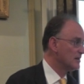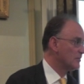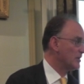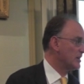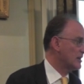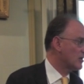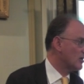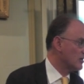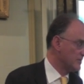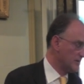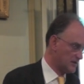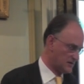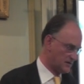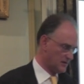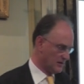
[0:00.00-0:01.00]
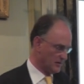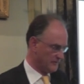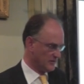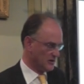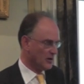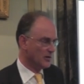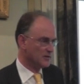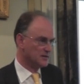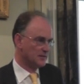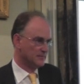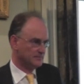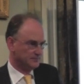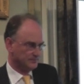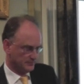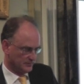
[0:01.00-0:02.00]
but economists have not.
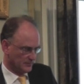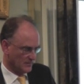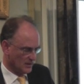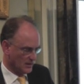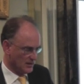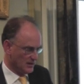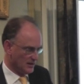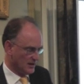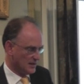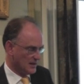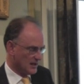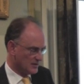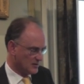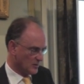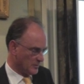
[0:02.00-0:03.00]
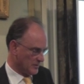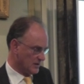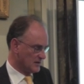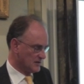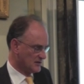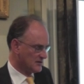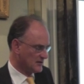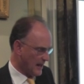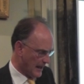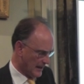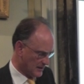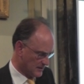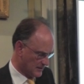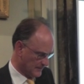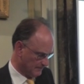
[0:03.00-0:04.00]
And that topic is
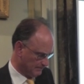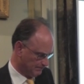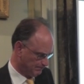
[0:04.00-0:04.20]
sex.